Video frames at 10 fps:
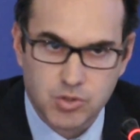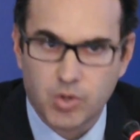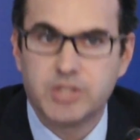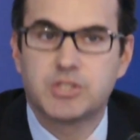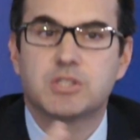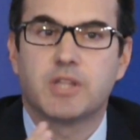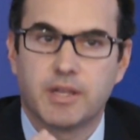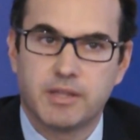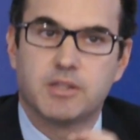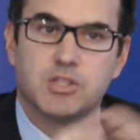So this is
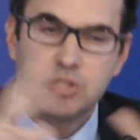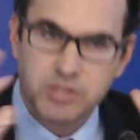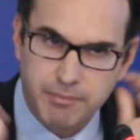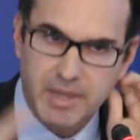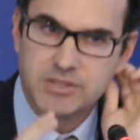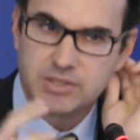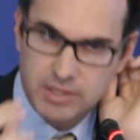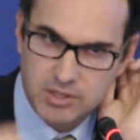the basis.